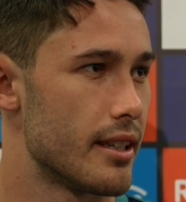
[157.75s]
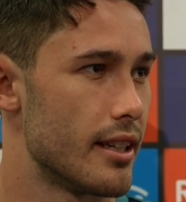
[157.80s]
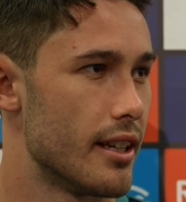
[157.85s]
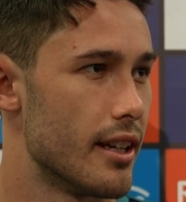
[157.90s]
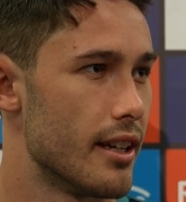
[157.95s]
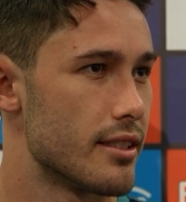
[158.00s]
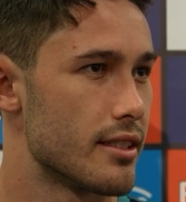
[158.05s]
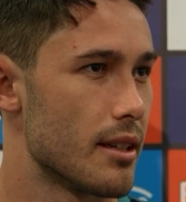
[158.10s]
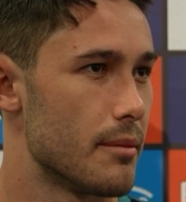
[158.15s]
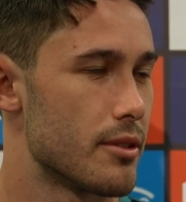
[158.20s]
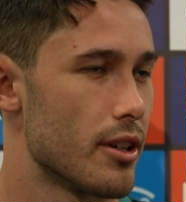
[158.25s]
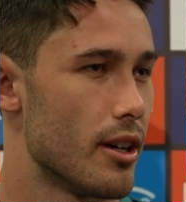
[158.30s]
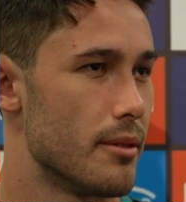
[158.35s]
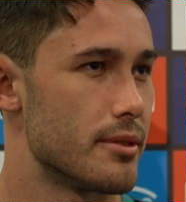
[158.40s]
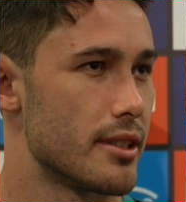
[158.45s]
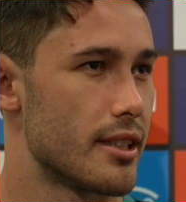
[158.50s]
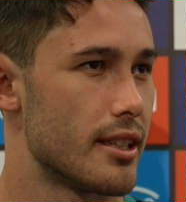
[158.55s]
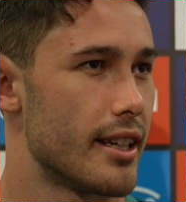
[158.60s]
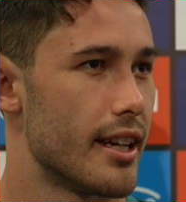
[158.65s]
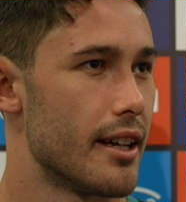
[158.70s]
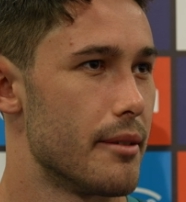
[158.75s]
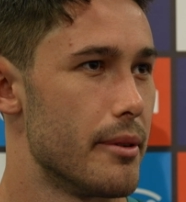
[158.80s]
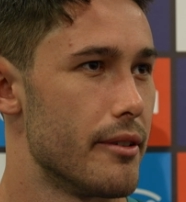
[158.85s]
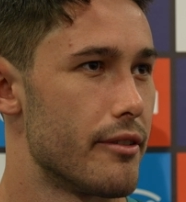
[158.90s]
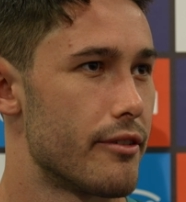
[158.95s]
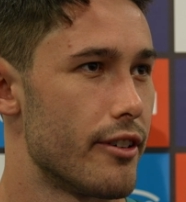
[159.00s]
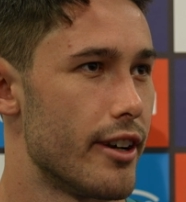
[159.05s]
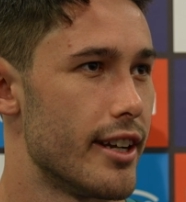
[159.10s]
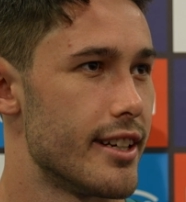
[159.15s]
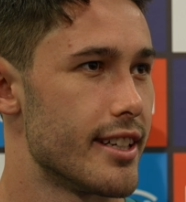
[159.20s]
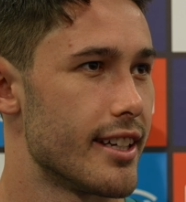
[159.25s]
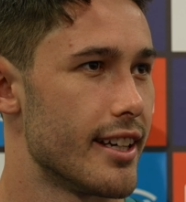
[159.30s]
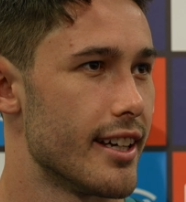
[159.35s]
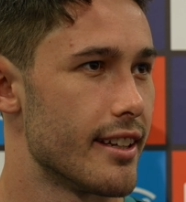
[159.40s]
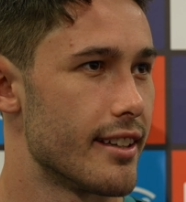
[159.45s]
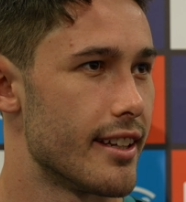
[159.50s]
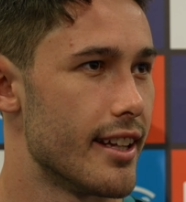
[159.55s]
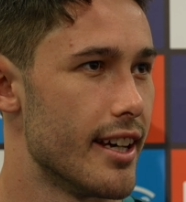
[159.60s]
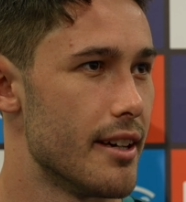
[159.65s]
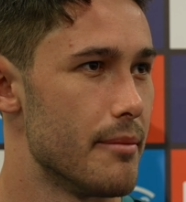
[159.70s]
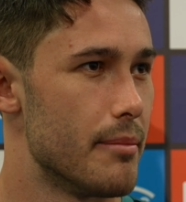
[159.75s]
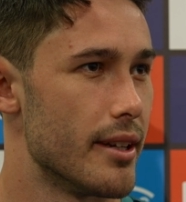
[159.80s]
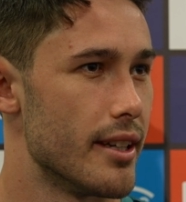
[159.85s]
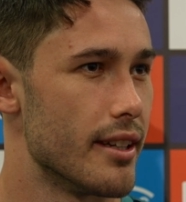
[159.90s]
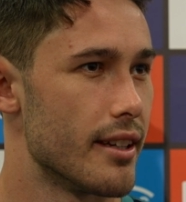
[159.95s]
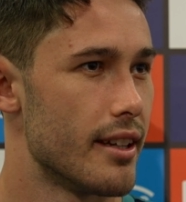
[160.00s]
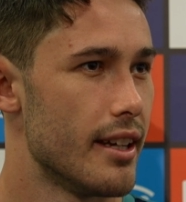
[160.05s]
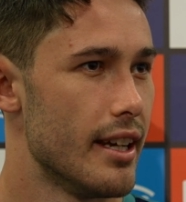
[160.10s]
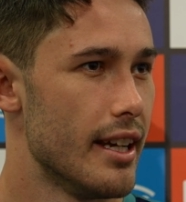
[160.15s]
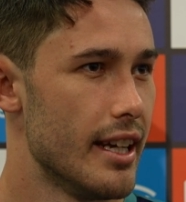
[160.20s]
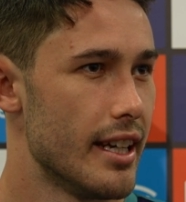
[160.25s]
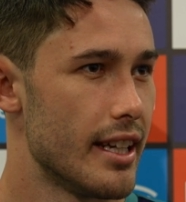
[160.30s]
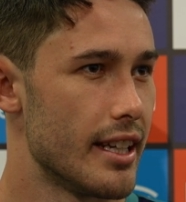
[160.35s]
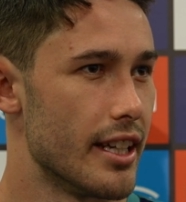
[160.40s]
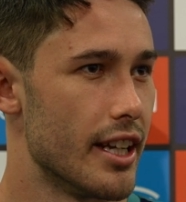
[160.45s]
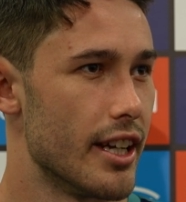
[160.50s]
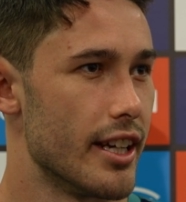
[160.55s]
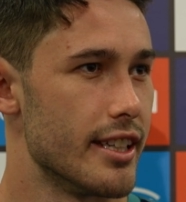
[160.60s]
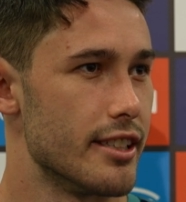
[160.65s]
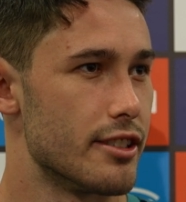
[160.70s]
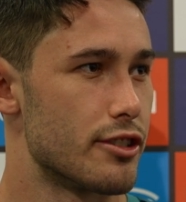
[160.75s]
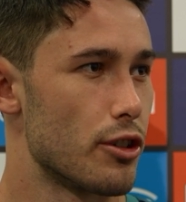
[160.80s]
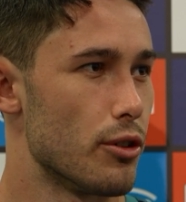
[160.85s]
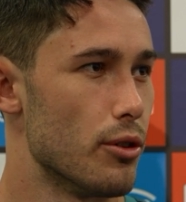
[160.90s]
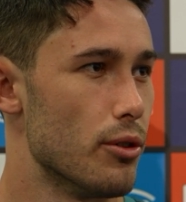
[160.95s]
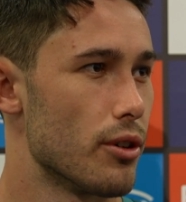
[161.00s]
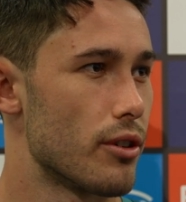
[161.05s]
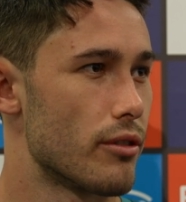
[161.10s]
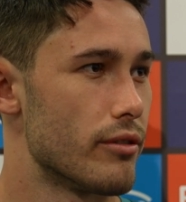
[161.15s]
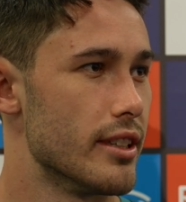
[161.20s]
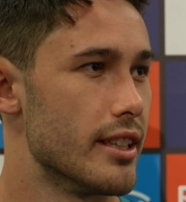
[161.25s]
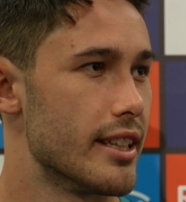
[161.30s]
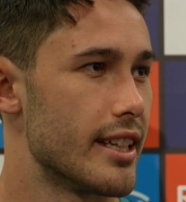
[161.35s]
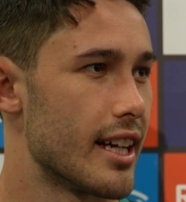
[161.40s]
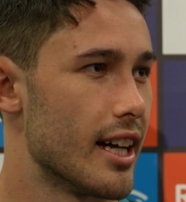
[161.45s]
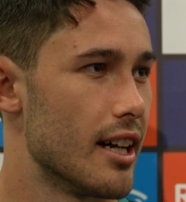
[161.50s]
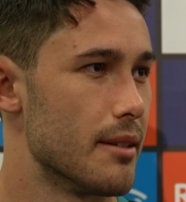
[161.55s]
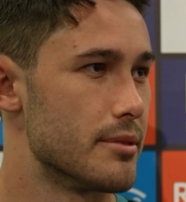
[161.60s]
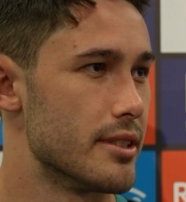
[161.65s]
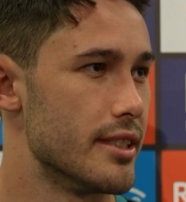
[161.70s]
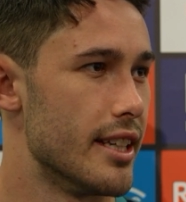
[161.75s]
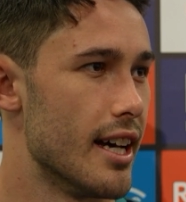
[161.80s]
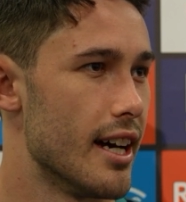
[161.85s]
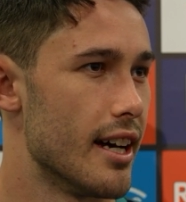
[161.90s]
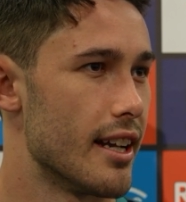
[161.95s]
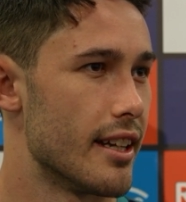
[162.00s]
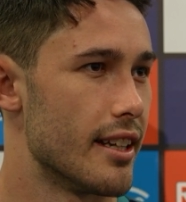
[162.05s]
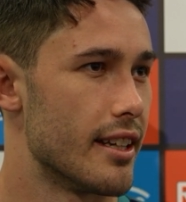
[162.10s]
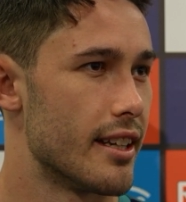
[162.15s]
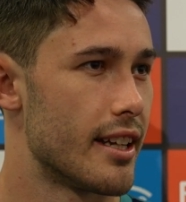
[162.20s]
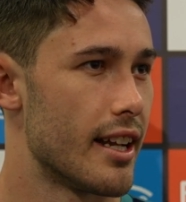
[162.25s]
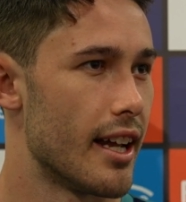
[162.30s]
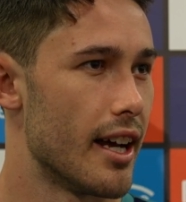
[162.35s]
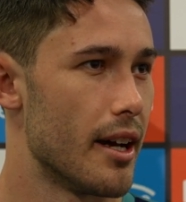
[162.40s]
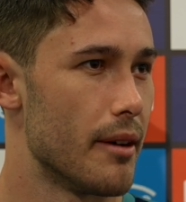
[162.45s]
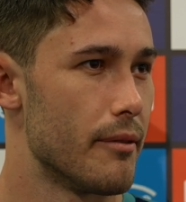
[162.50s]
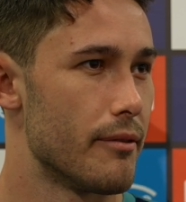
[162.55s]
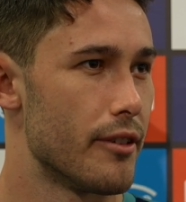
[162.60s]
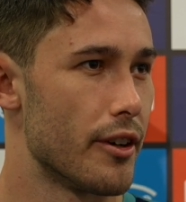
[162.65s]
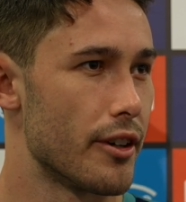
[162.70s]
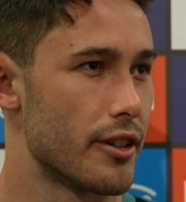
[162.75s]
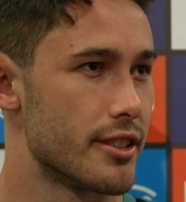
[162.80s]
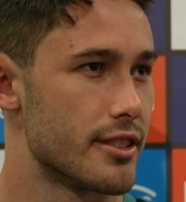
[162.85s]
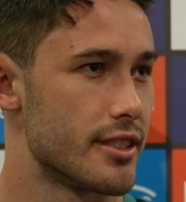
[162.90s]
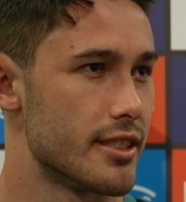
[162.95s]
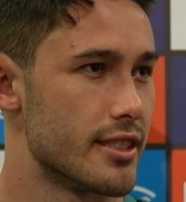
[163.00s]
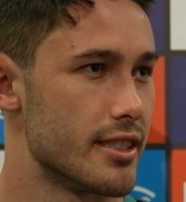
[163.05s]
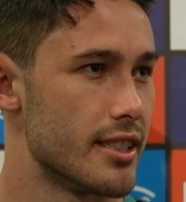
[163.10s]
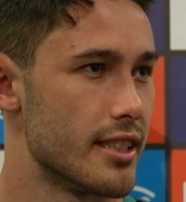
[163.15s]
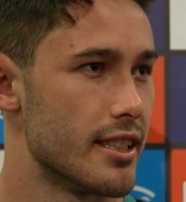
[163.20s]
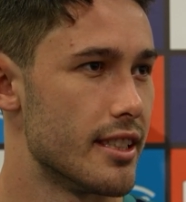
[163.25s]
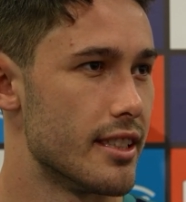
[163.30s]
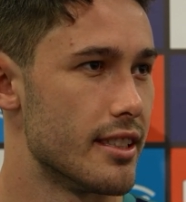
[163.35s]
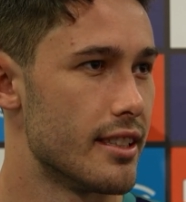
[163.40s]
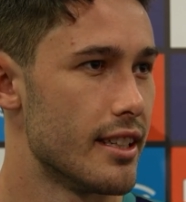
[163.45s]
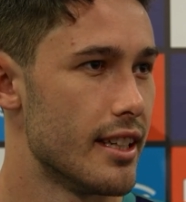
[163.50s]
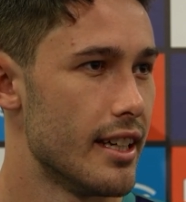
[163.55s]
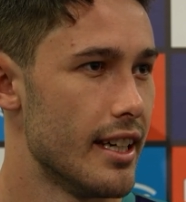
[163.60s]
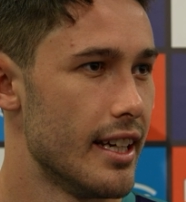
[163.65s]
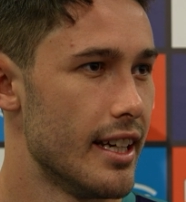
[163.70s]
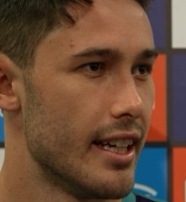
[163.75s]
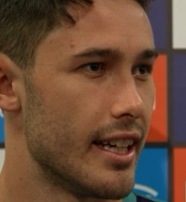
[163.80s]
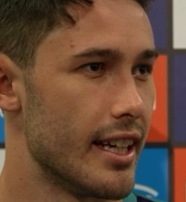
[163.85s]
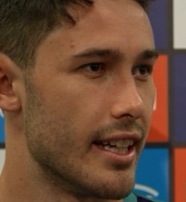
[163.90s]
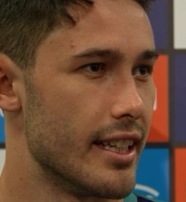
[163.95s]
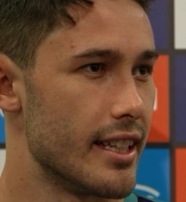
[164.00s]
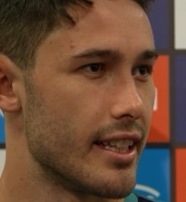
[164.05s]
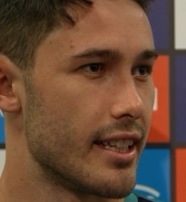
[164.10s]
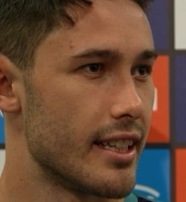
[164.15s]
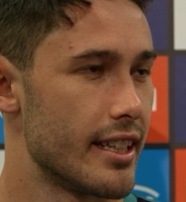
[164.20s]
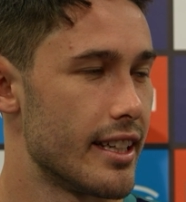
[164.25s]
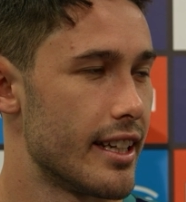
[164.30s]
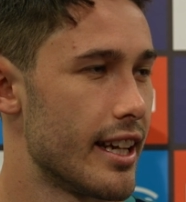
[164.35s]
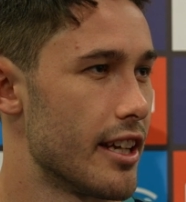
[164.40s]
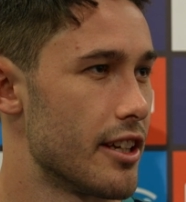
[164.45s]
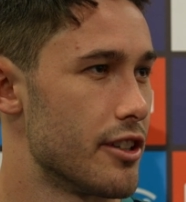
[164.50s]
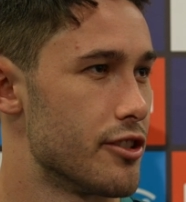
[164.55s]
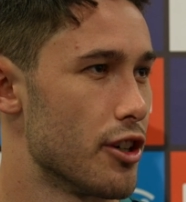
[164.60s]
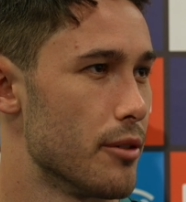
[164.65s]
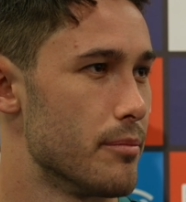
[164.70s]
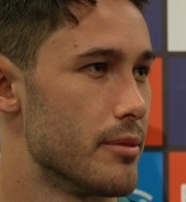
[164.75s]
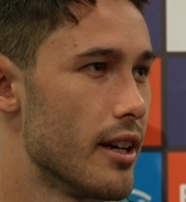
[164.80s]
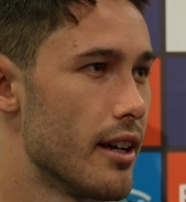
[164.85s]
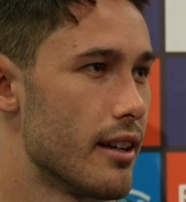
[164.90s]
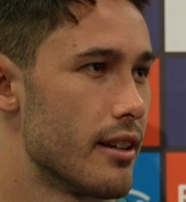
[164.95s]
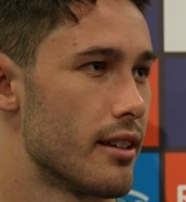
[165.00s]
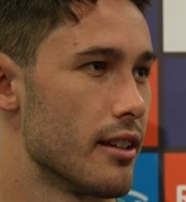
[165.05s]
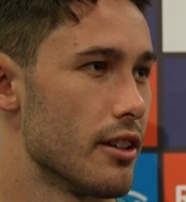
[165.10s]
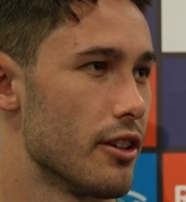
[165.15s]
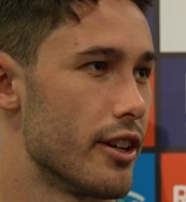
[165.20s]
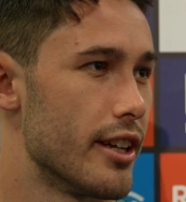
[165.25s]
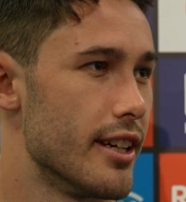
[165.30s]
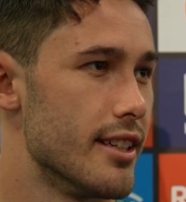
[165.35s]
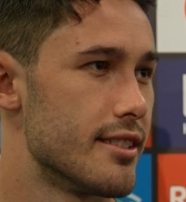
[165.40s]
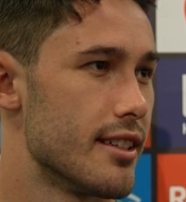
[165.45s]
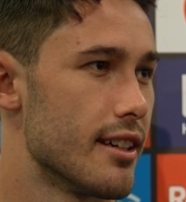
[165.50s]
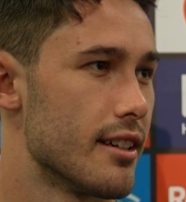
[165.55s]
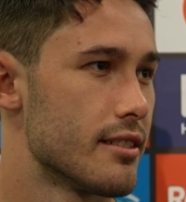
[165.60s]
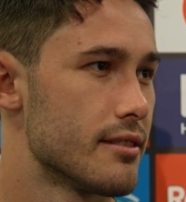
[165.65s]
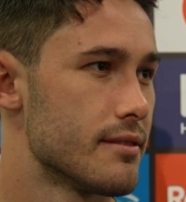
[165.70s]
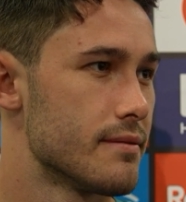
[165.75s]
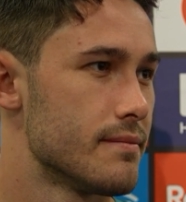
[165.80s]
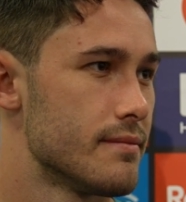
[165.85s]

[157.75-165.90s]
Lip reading: You know, sometimes you can get a bit frantic out there, but you know, his talk really calms you down and focuses in, and you can get your job done a lot easier.